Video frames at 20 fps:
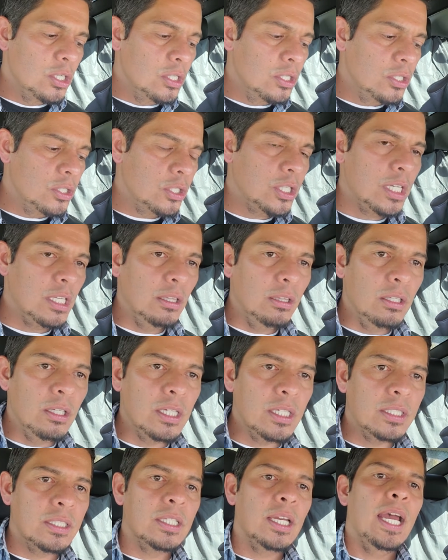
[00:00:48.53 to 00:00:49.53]
She
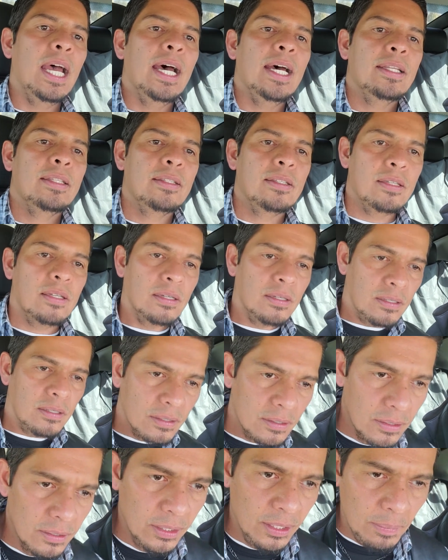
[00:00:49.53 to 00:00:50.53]
looked at
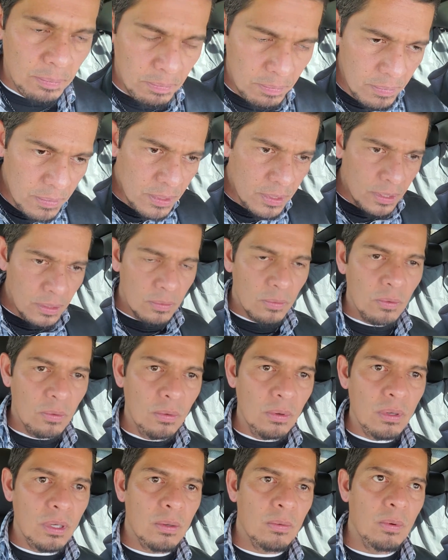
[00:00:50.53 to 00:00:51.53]

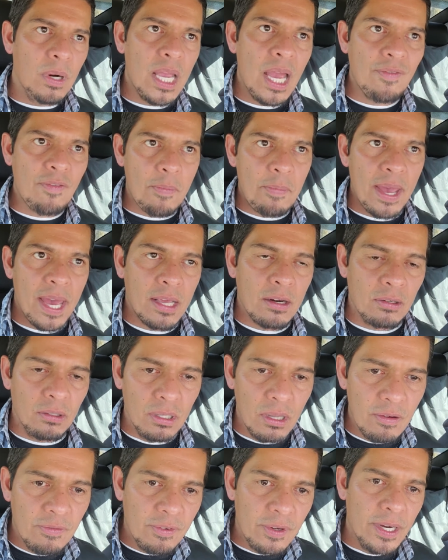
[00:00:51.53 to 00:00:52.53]
we have a
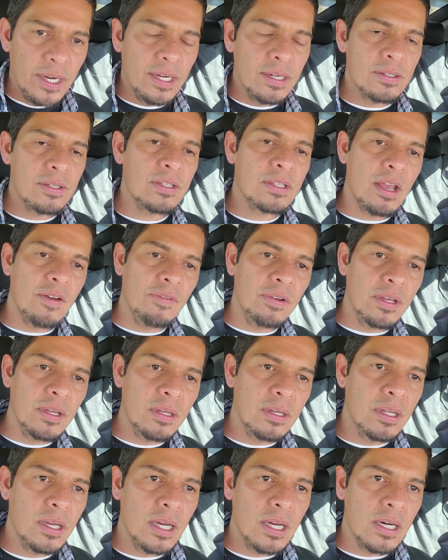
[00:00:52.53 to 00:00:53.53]
panel of
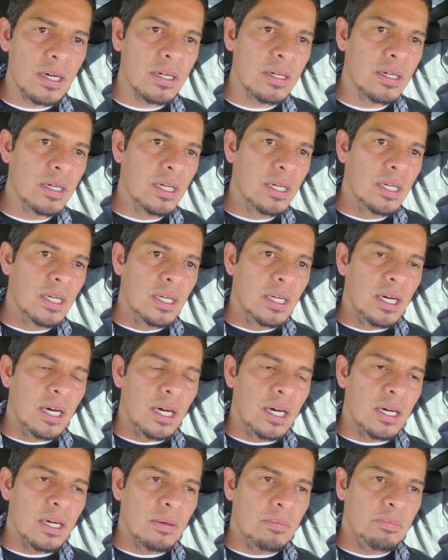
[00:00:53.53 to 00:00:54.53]
7
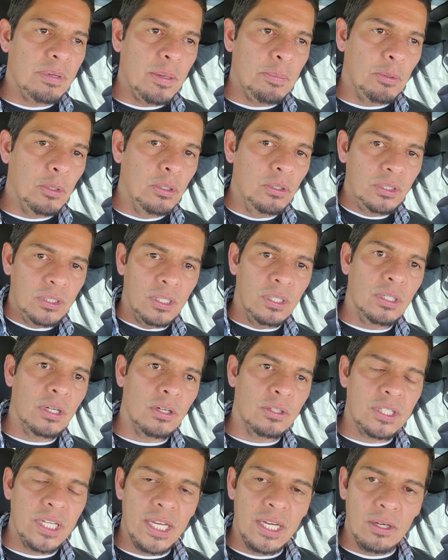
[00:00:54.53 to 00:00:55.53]
people who sit on
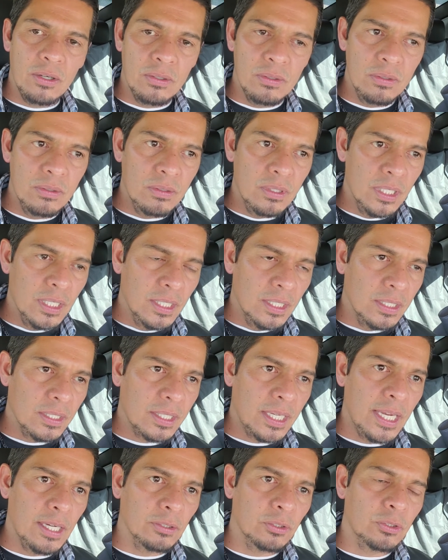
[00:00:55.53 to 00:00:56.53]
our town
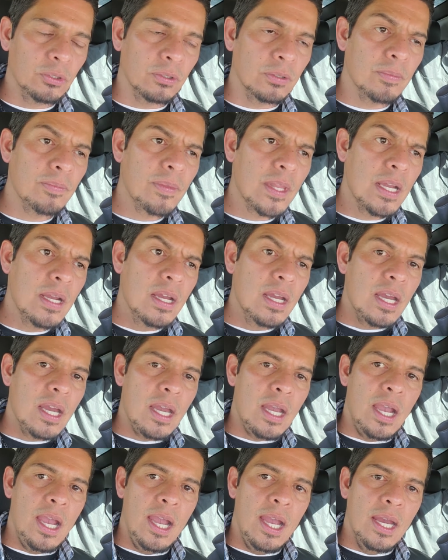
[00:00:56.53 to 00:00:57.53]
council.
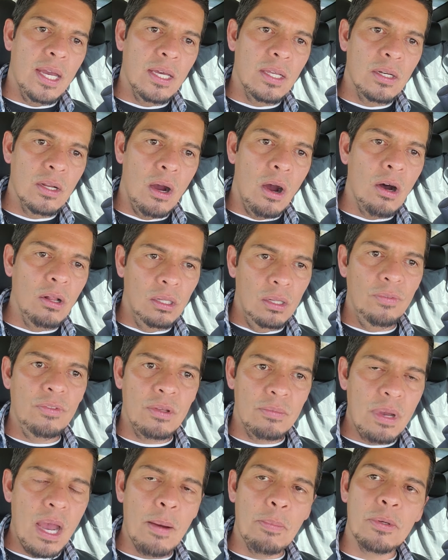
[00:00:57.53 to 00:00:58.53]
And all of
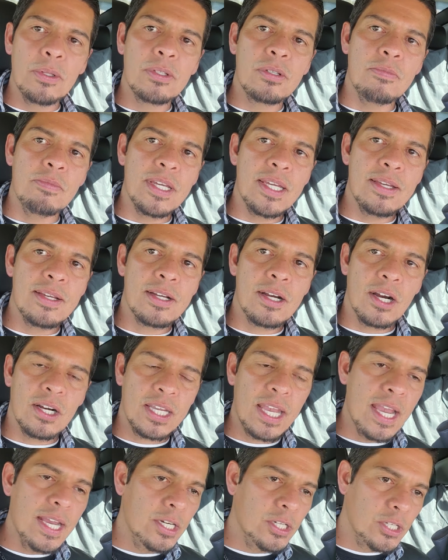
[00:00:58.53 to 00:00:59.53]
them happen to be
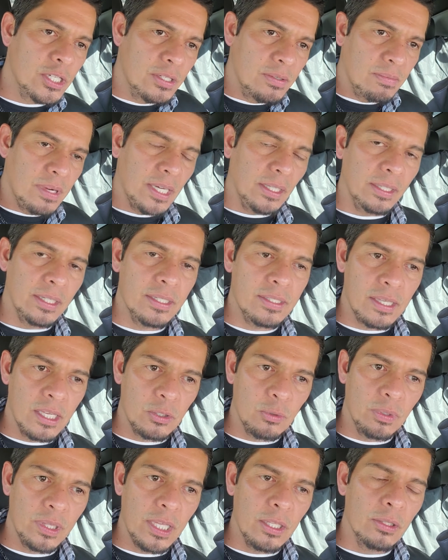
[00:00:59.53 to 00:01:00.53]
Caucasian. At least
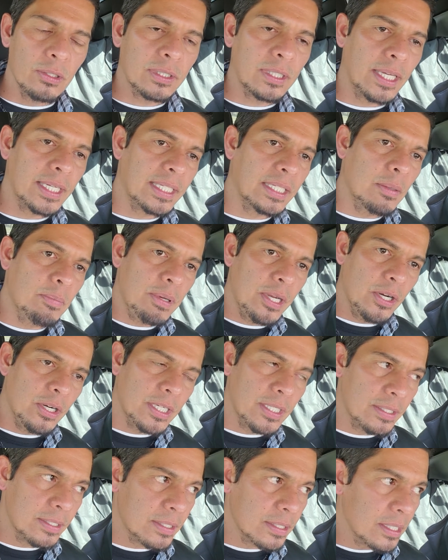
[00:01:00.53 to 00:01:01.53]
that's what they look like in
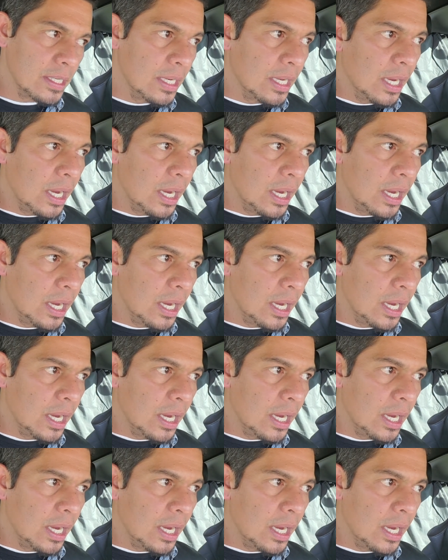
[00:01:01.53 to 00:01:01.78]
appearance.